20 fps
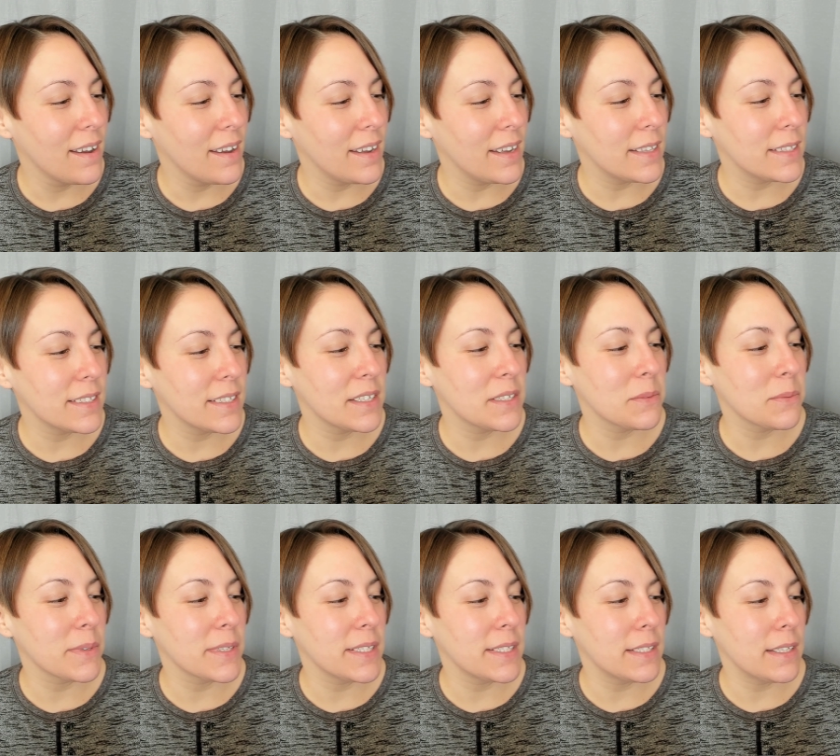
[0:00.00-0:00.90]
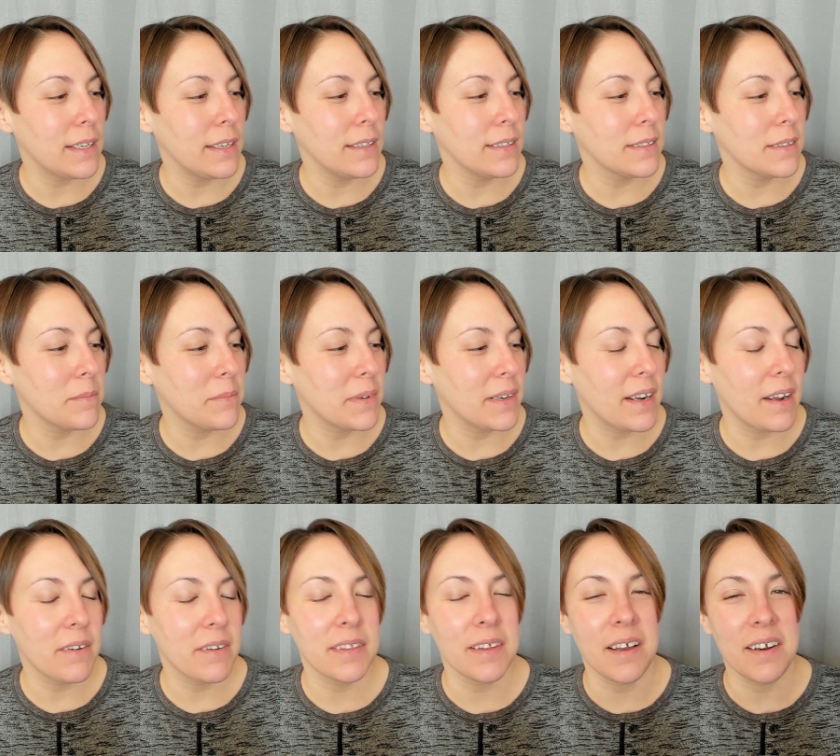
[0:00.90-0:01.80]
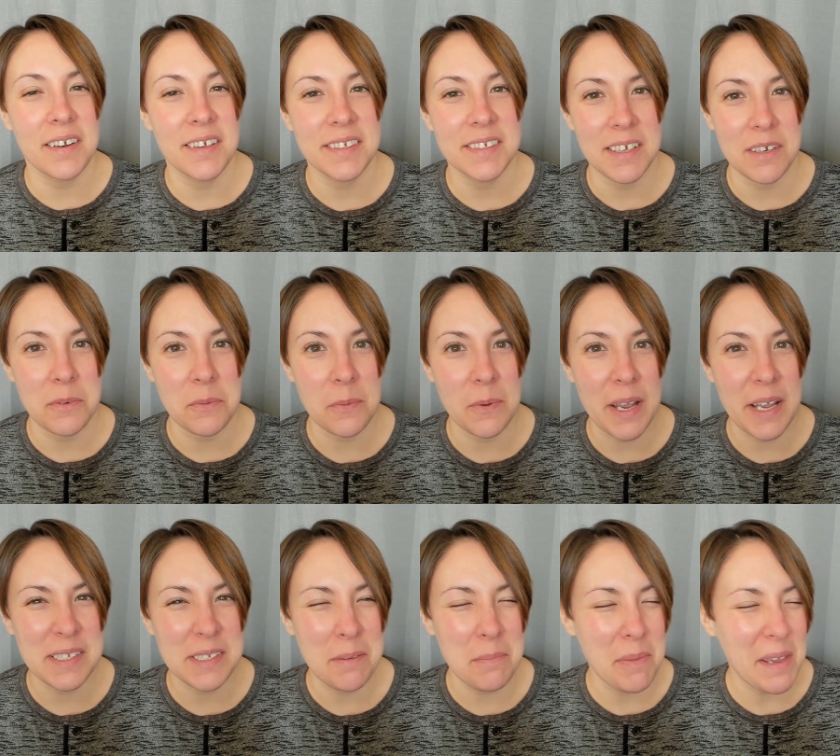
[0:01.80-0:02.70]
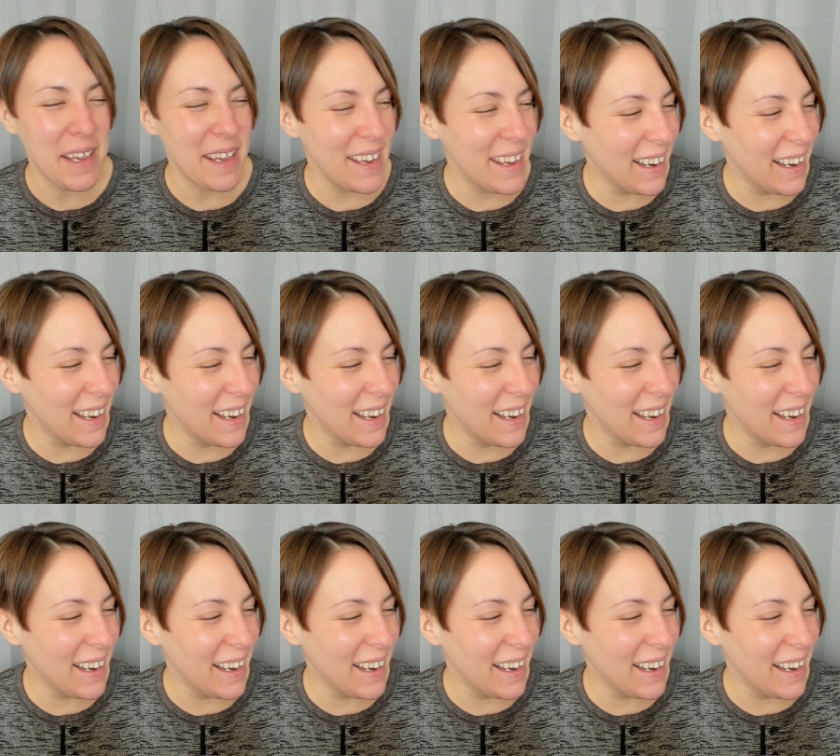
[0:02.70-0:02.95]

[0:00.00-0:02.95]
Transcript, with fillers: It says receipt, but I thought it said recipe.